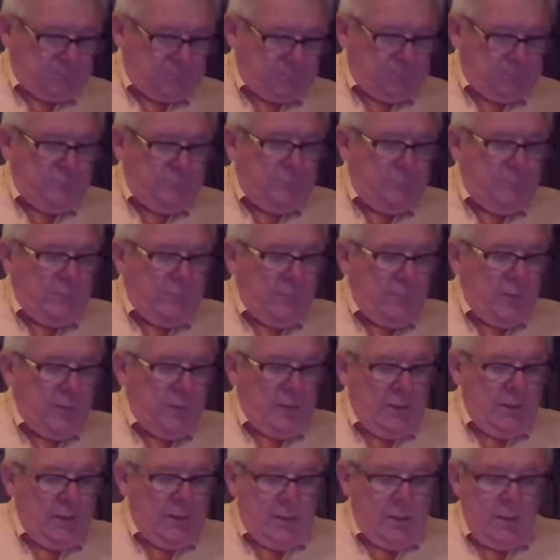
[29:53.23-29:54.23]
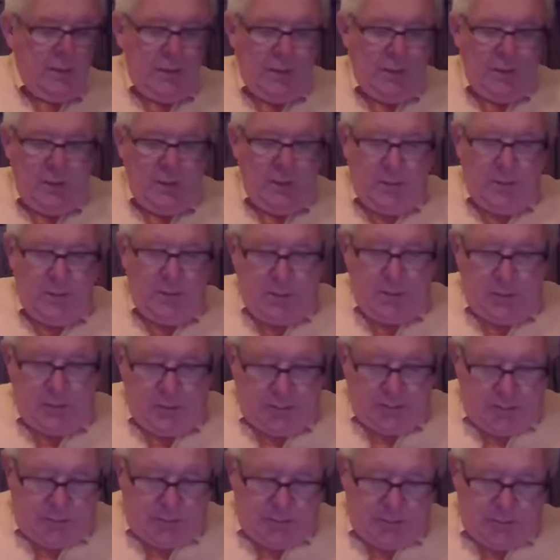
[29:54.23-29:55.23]

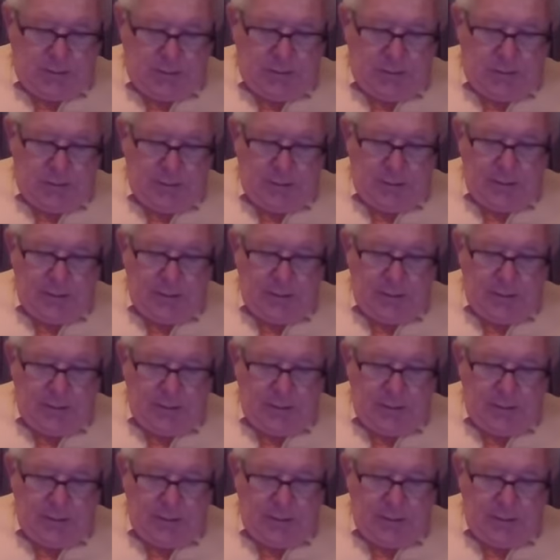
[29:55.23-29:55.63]
Nothing is said.